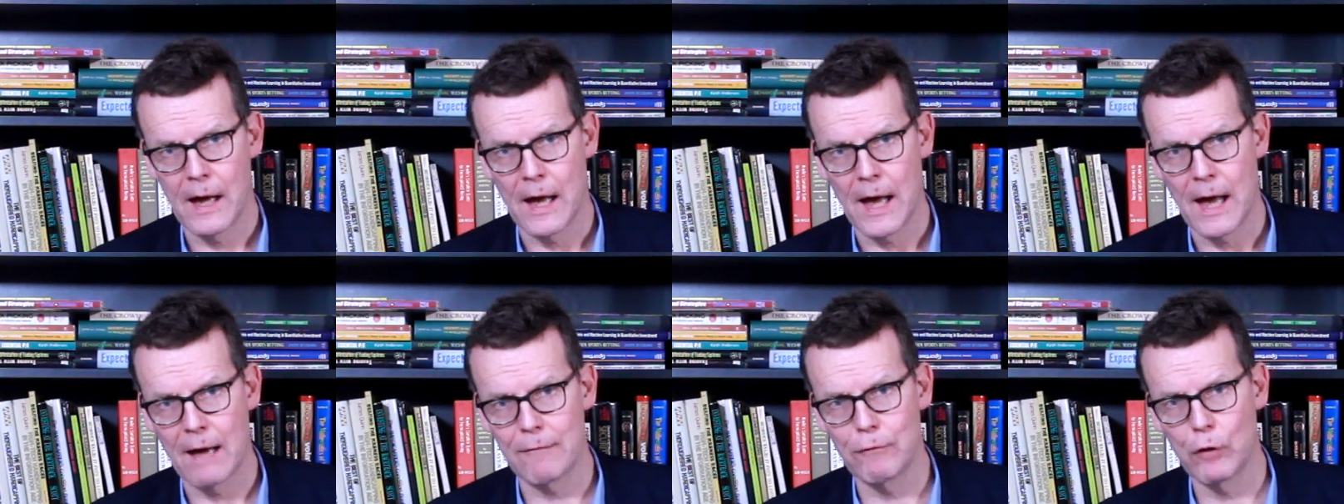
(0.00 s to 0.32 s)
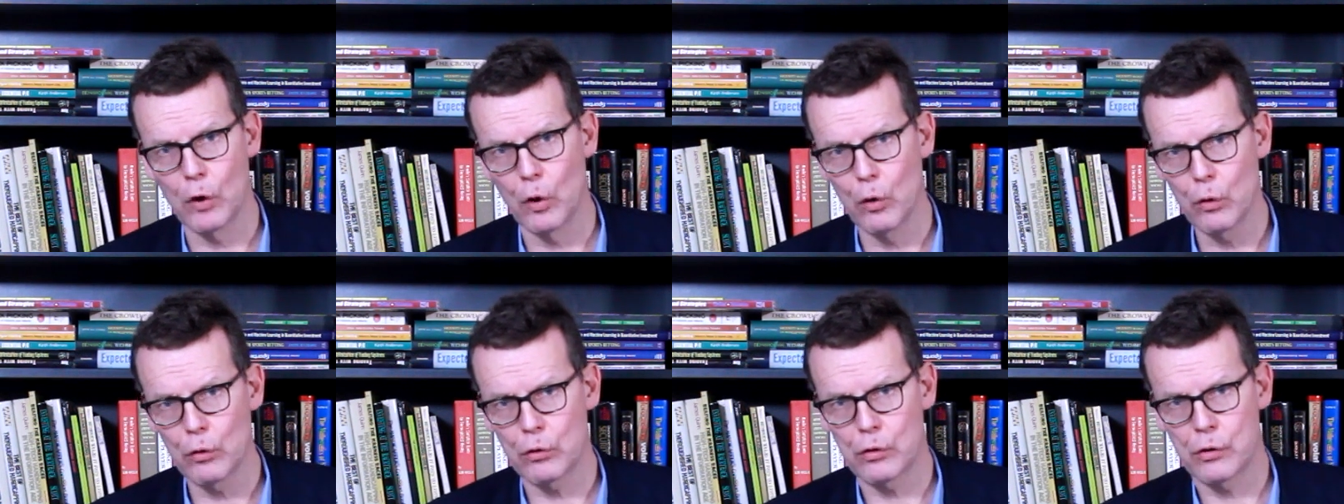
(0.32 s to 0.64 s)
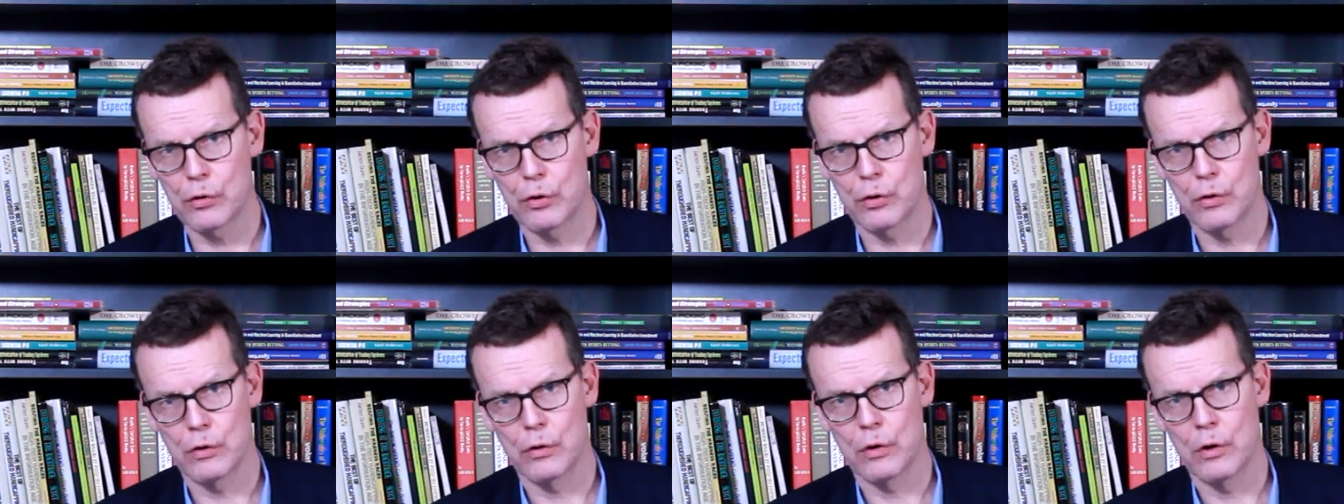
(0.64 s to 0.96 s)
have a
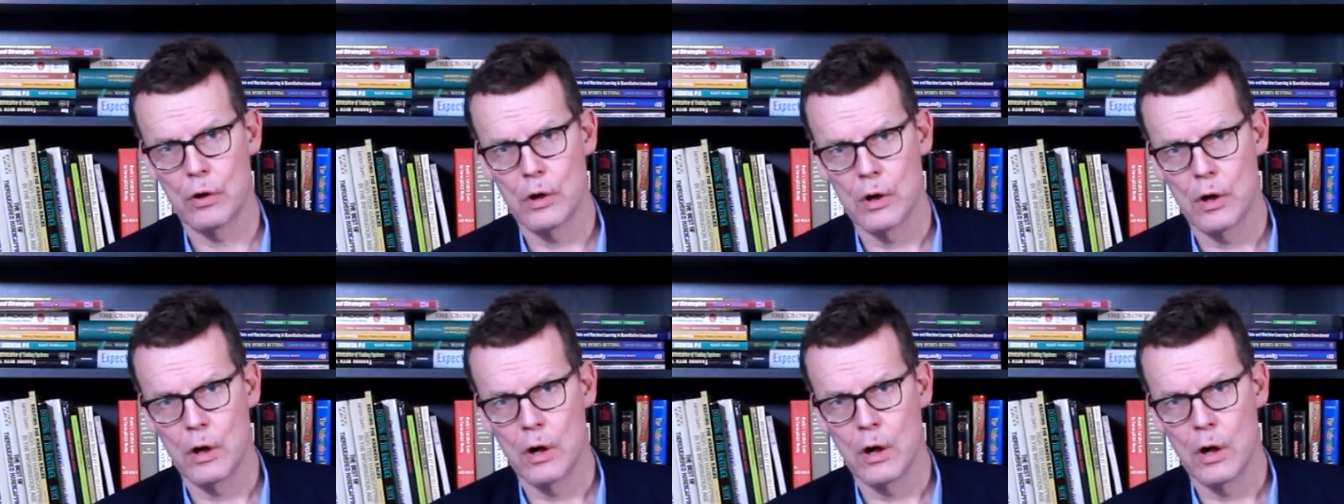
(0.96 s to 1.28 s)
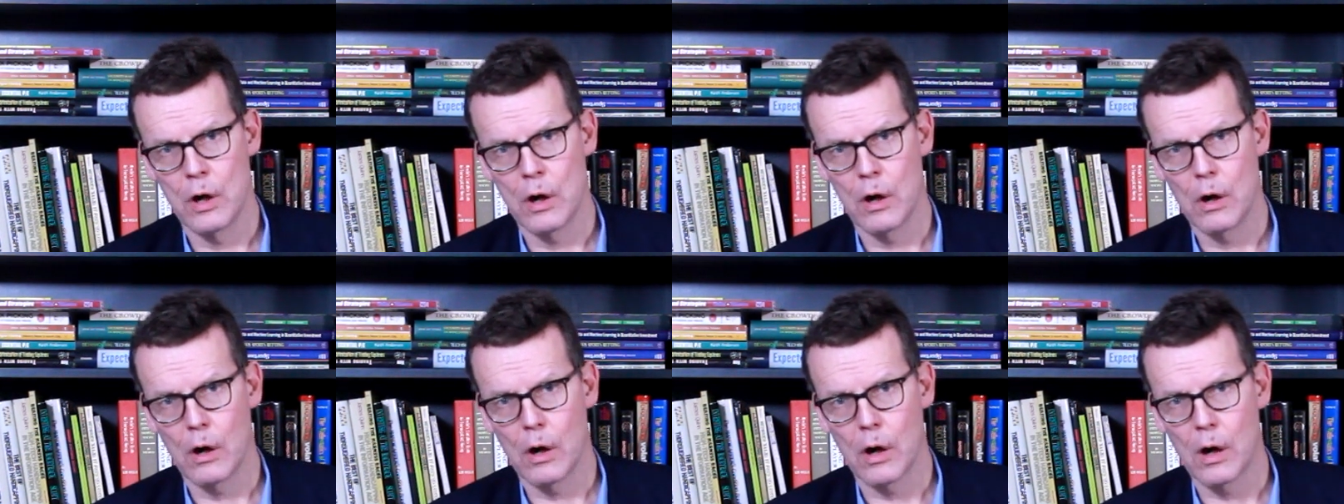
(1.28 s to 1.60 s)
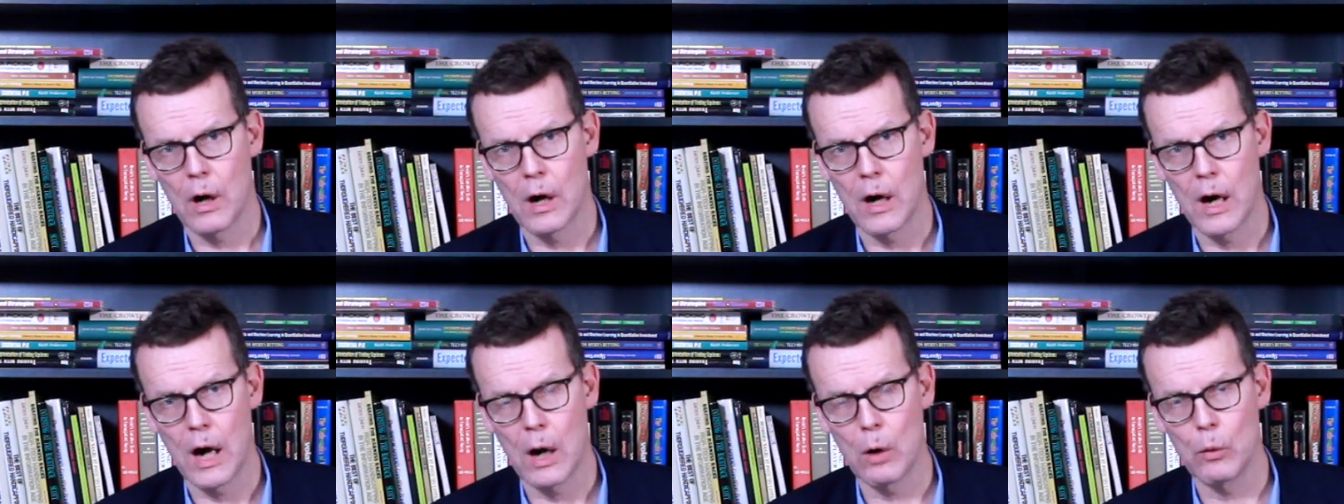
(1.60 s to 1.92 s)
look
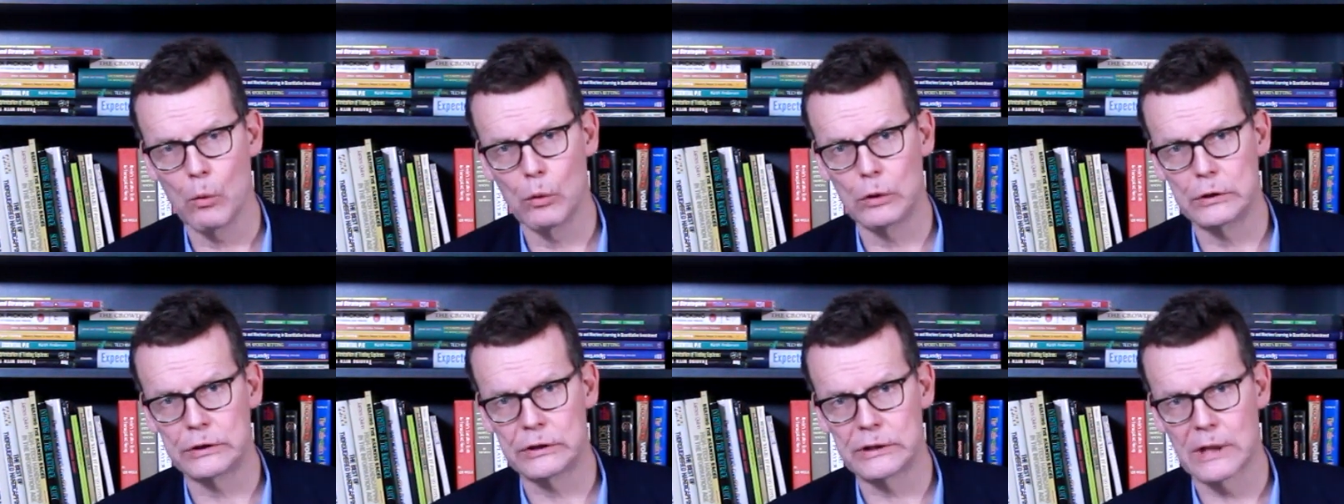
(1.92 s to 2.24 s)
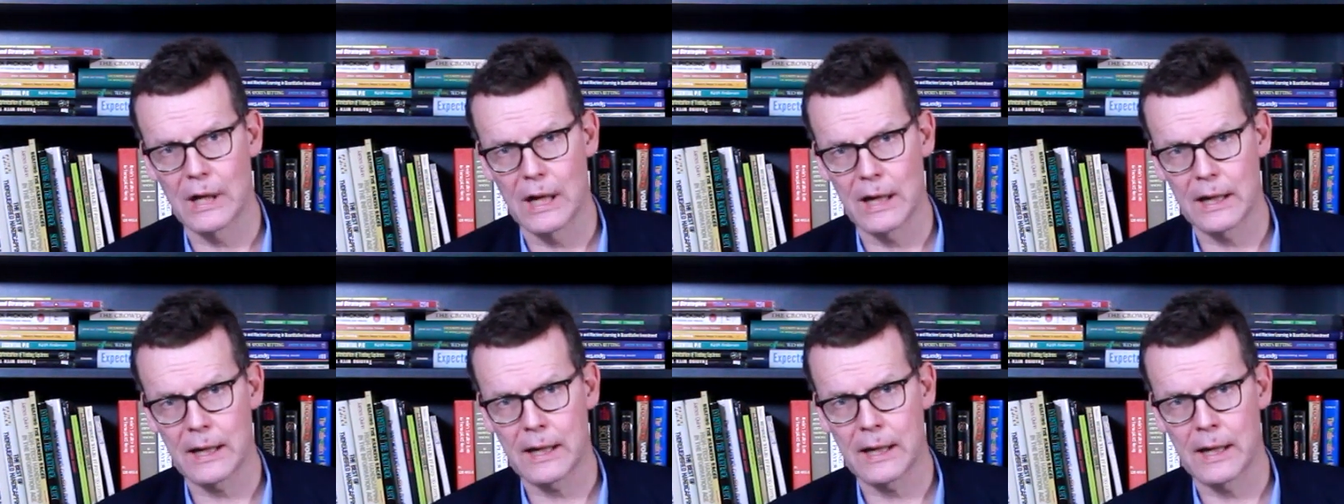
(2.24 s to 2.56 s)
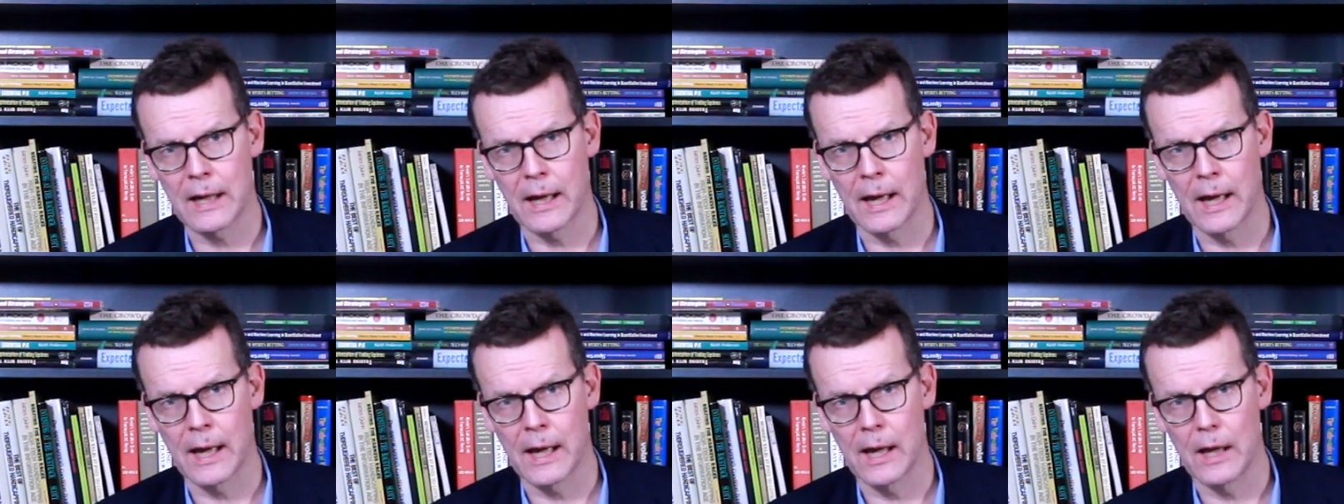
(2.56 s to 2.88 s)
how
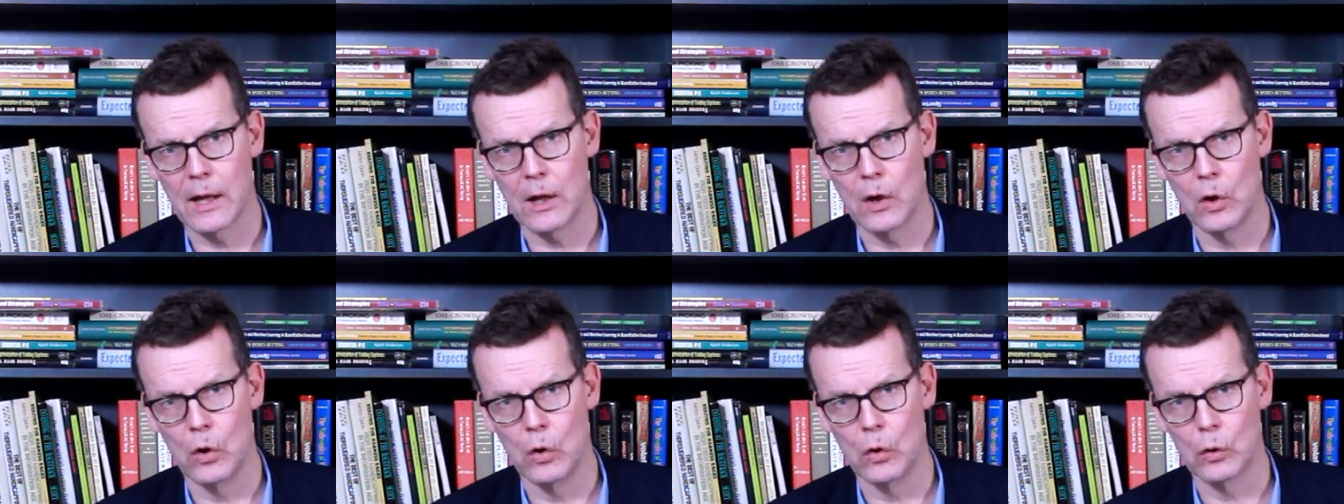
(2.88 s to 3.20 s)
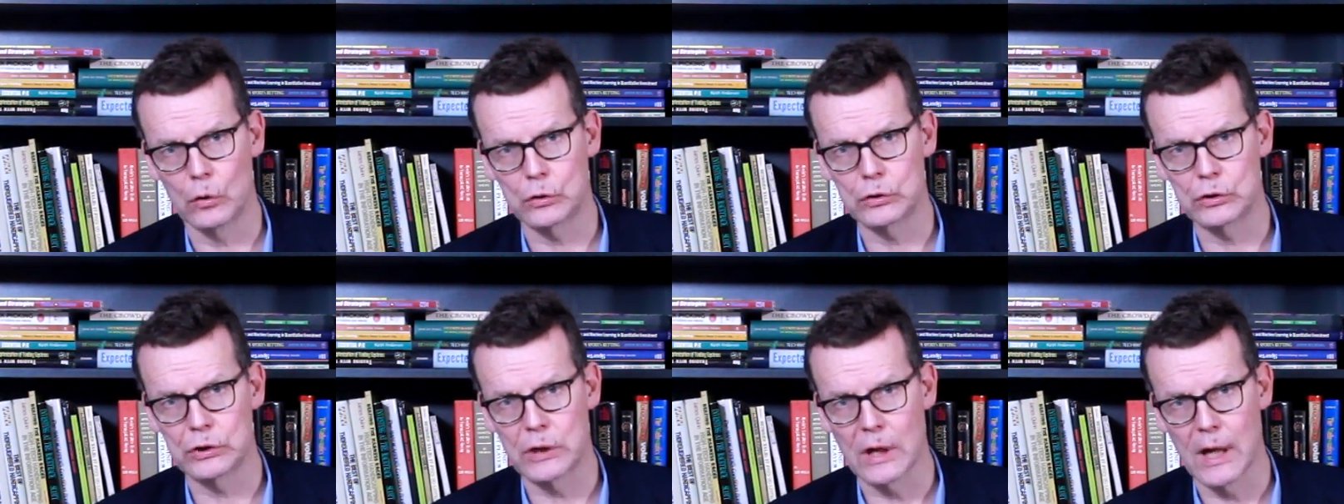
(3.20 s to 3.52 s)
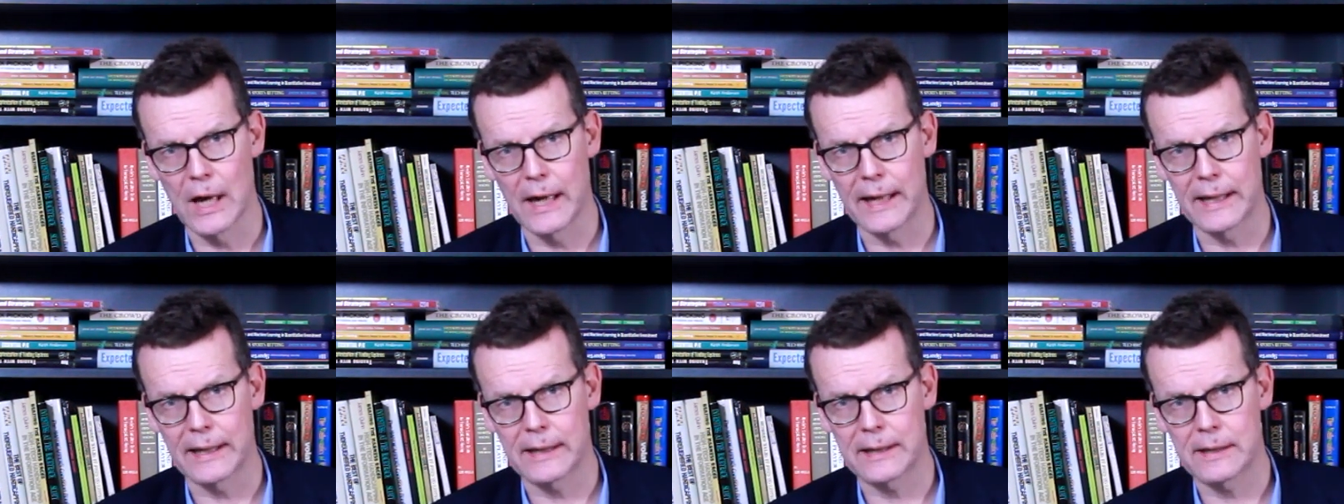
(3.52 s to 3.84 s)
Schalke looks
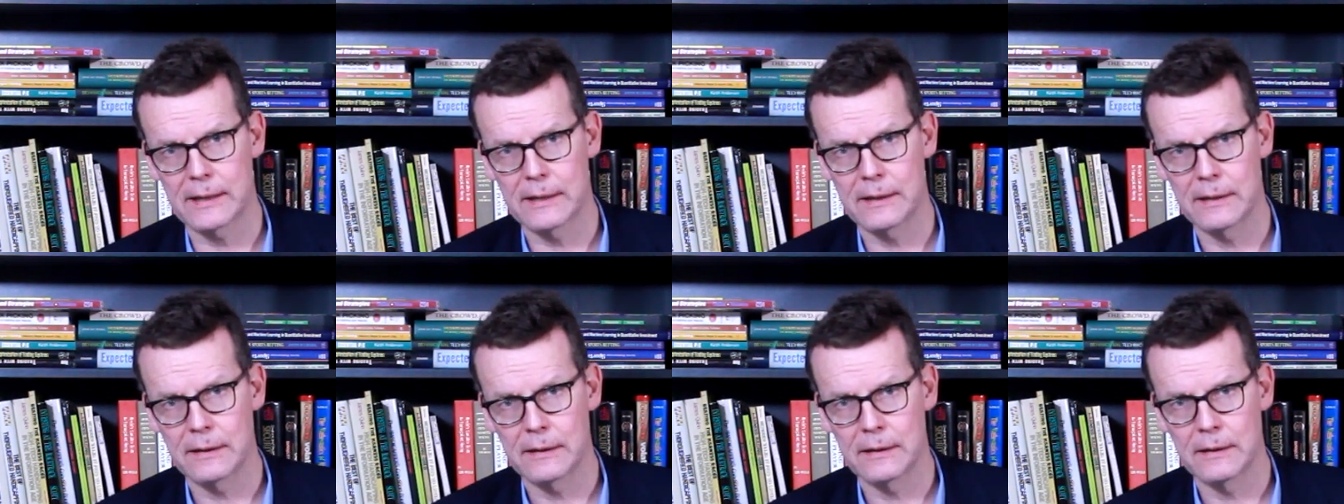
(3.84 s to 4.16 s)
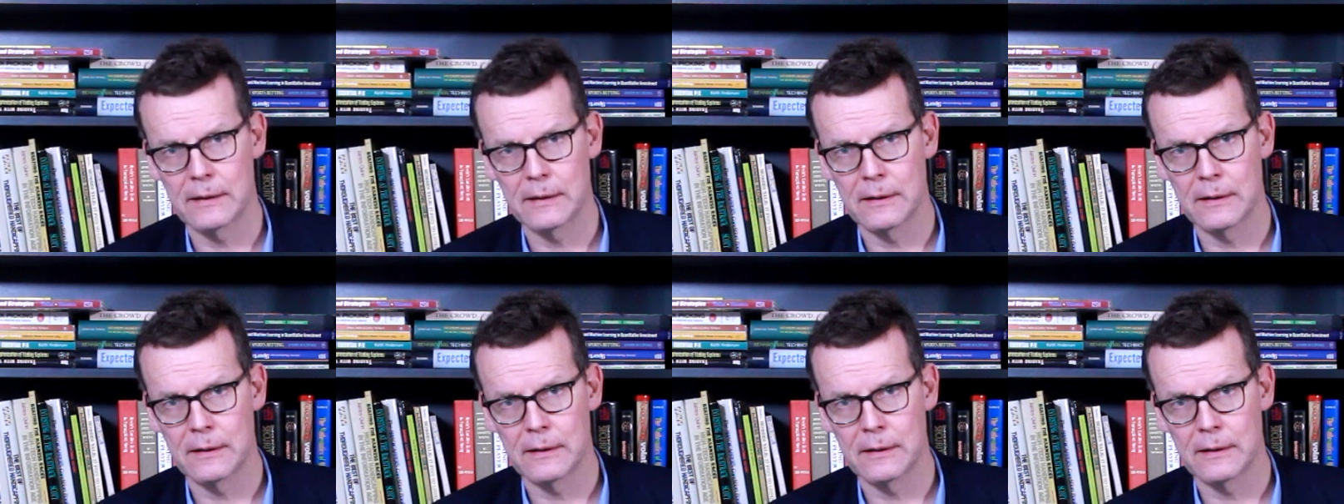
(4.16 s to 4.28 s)
like.